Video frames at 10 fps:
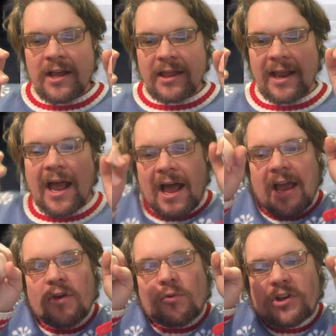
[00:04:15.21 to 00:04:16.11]
Like
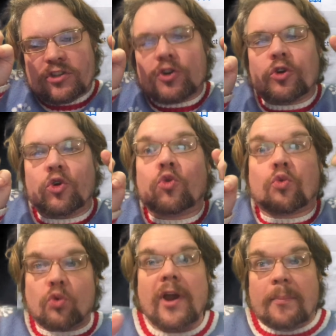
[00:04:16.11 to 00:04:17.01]
I was
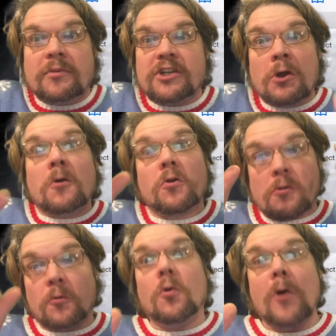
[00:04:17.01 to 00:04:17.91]
gripped
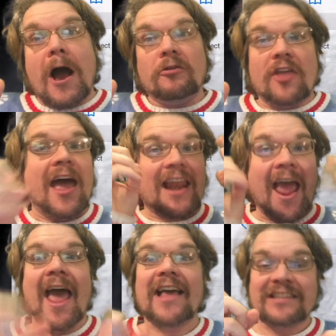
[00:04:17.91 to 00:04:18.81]
throughout that
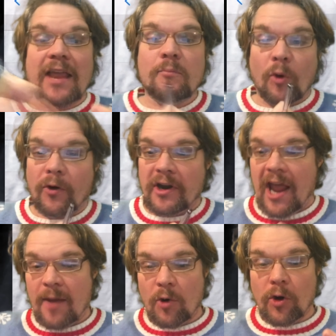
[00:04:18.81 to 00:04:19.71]
as a board
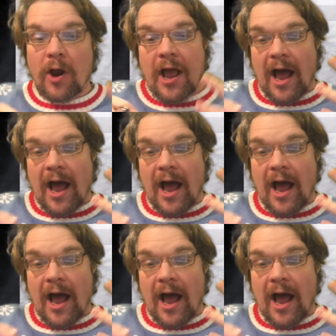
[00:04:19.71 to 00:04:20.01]
gamer.